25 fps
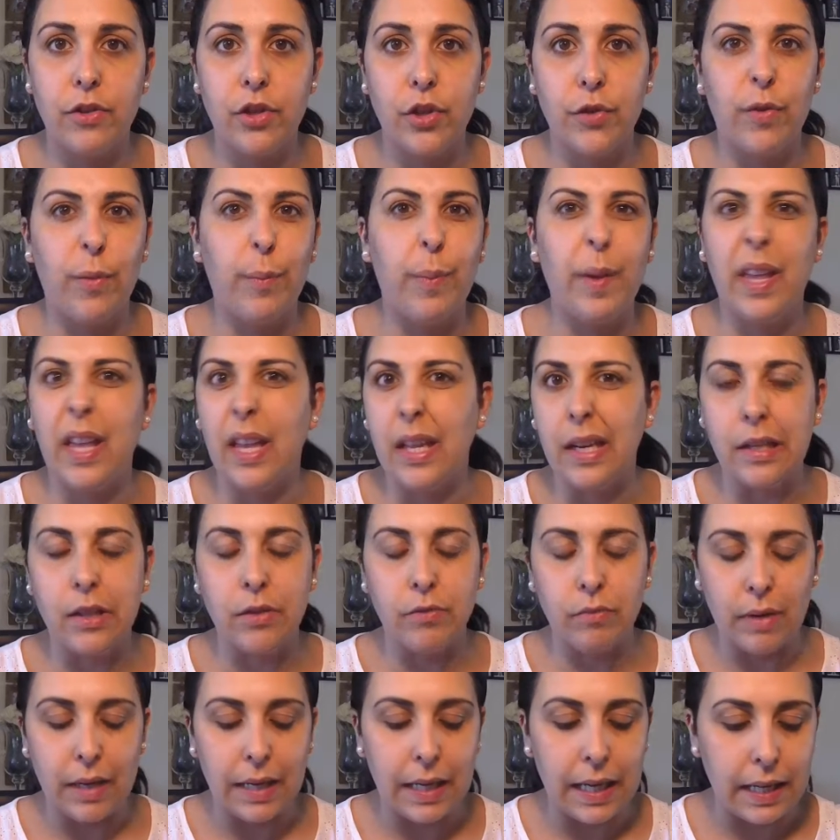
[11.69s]
just for
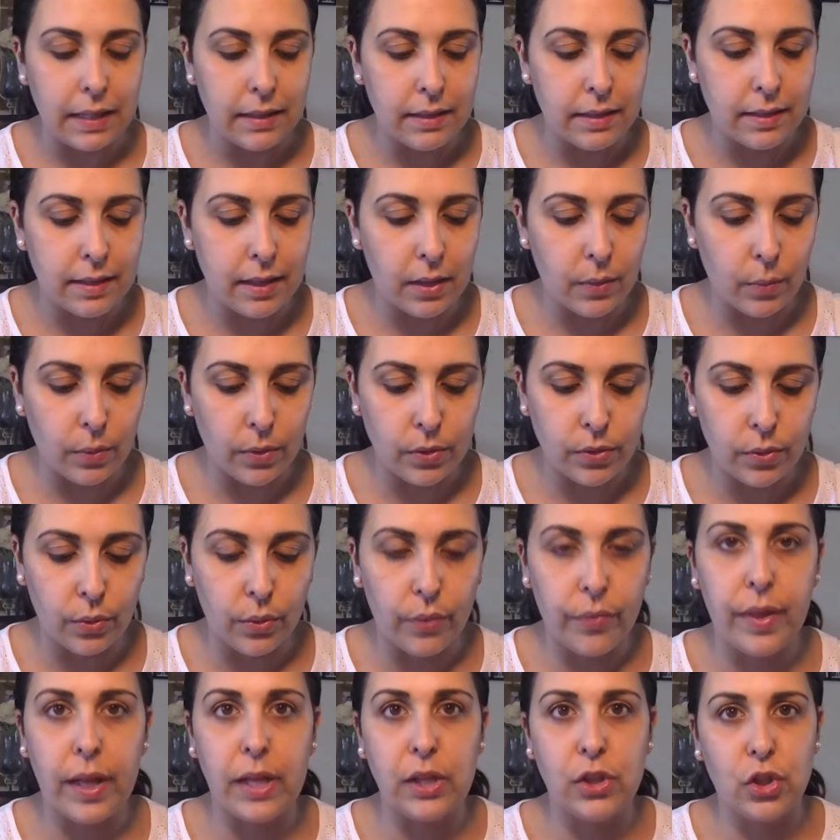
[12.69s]
beginners really, to see what sort
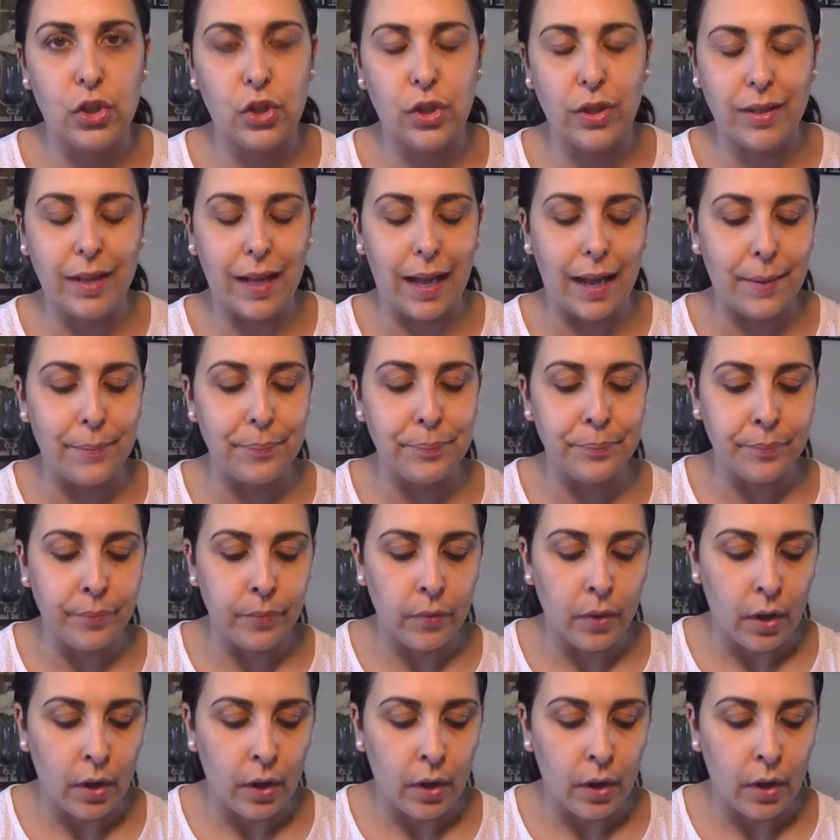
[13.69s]
of things you should get.